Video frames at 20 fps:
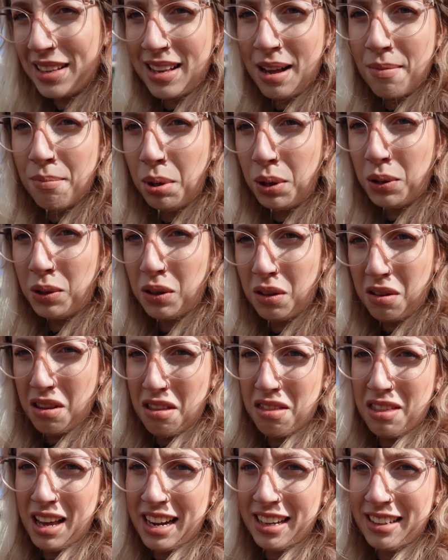Sam pulled the
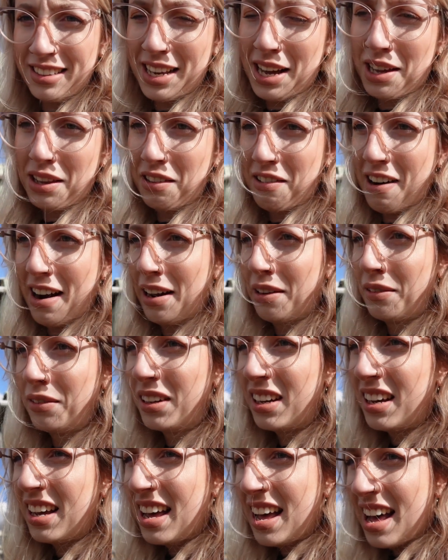things out the
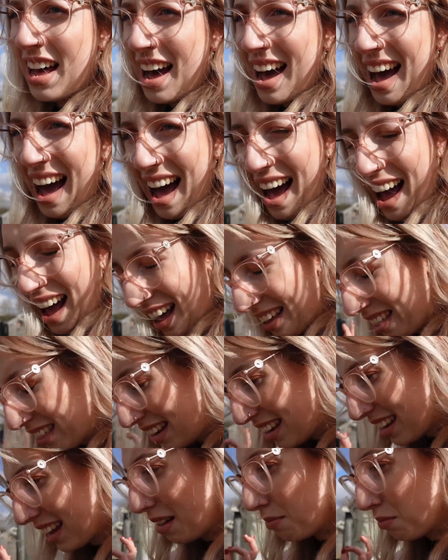ground. I
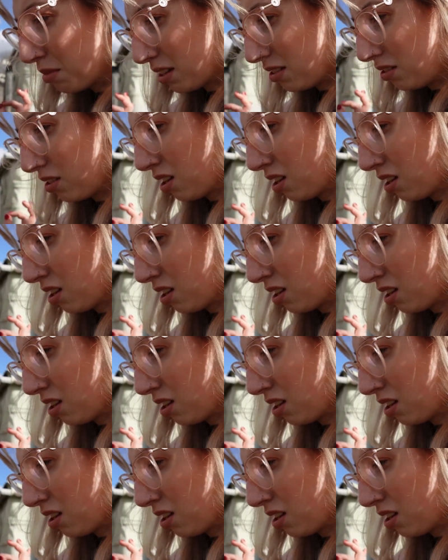think I'm still